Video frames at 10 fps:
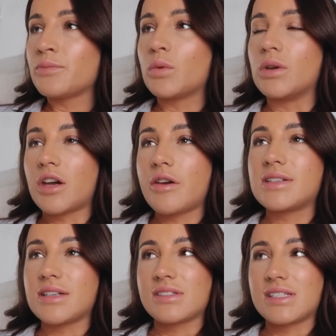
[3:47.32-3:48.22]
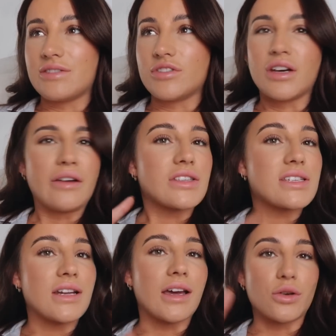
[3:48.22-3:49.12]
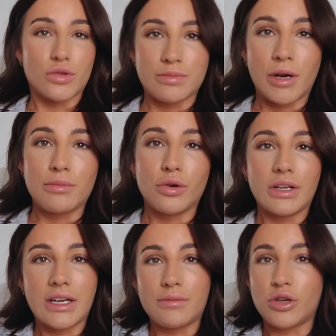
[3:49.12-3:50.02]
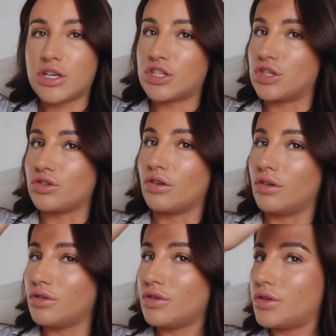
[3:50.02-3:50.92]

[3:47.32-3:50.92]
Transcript: we're going down to devon either tonight or tomorrow morning i'm not actually sure